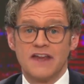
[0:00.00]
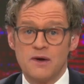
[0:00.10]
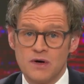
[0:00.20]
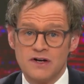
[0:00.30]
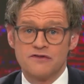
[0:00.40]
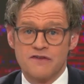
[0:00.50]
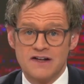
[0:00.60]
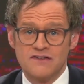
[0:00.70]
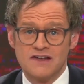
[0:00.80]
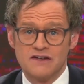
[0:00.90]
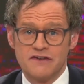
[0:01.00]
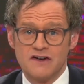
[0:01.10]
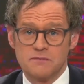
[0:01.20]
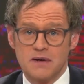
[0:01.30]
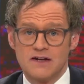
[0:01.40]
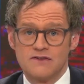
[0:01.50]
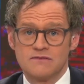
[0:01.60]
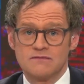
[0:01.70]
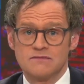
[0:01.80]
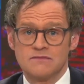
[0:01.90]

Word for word: they weren't friends in the first place.